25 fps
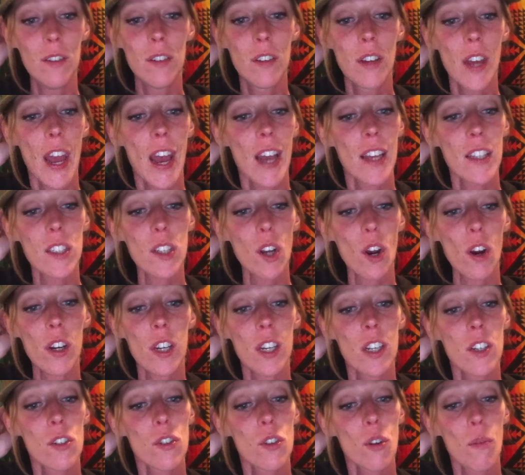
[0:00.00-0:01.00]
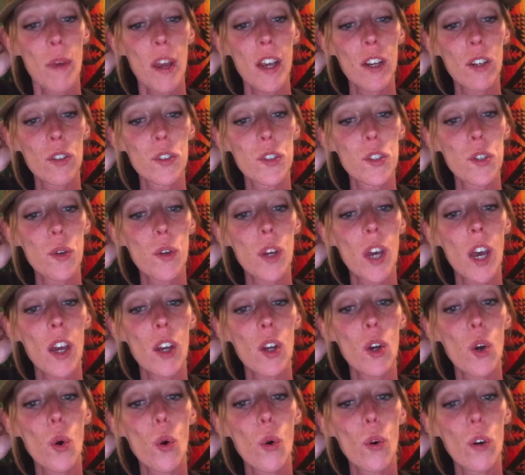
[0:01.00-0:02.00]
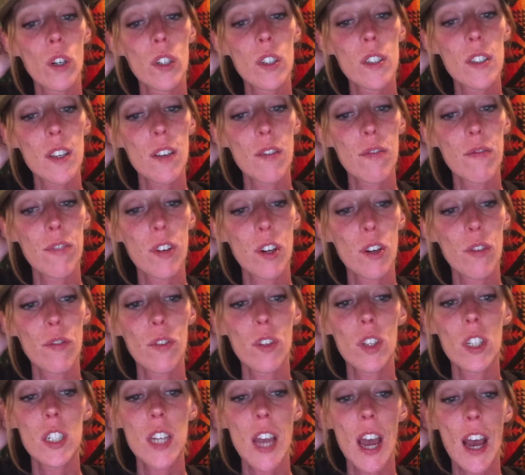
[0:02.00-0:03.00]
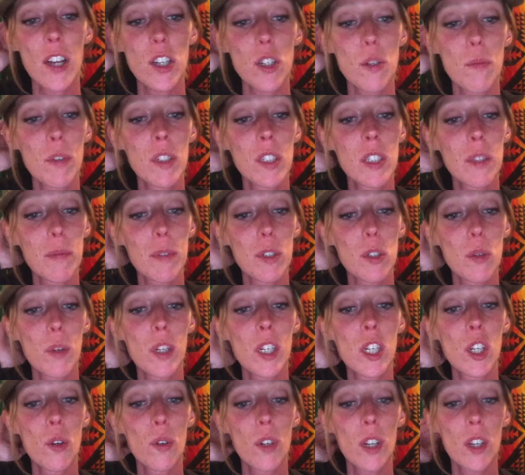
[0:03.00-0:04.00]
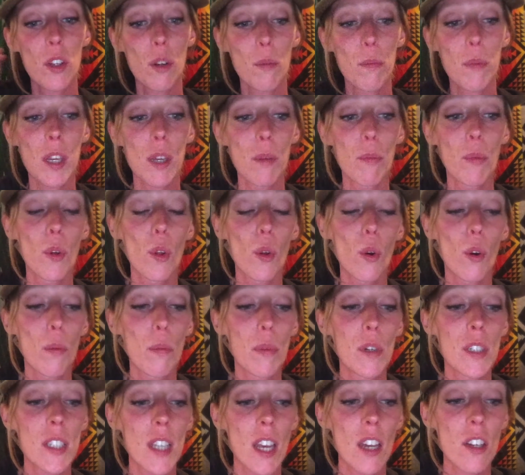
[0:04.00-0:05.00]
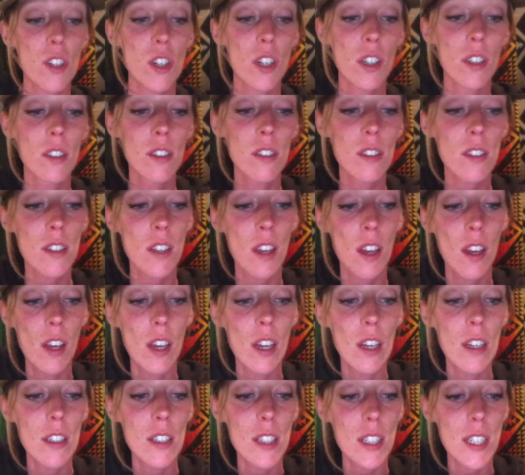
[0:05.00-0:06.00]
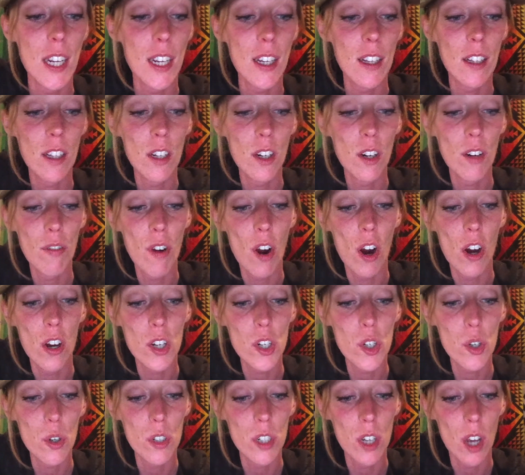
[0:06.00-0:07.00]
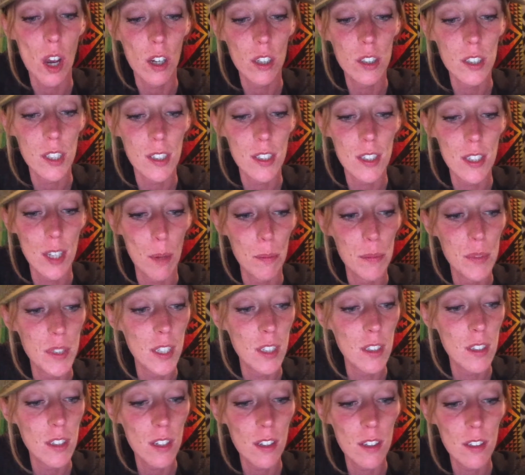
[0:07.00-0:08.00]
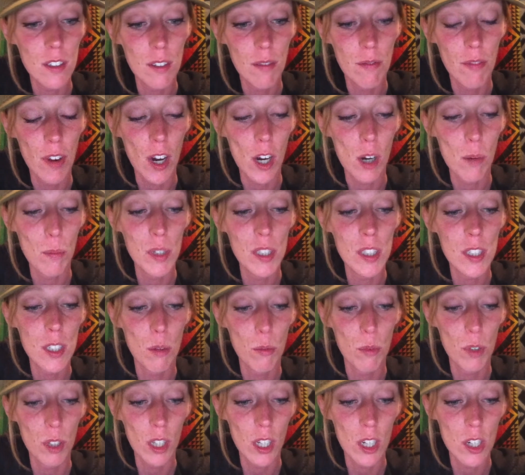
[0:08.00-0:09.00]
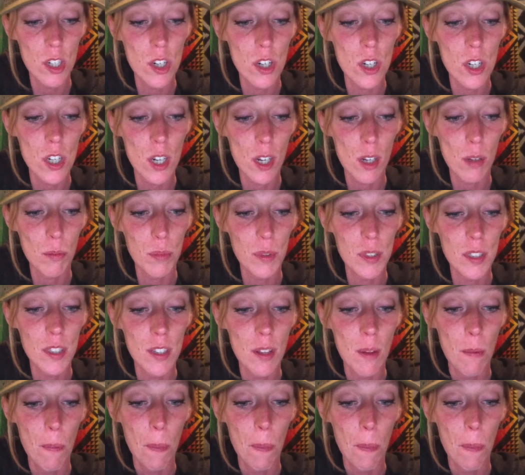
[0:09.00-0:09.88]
Ask Archangel Michael to cut cords of fearful attachments between you and other people or possessions. Stay clear of harsh or toxic substances, environments, and relationships.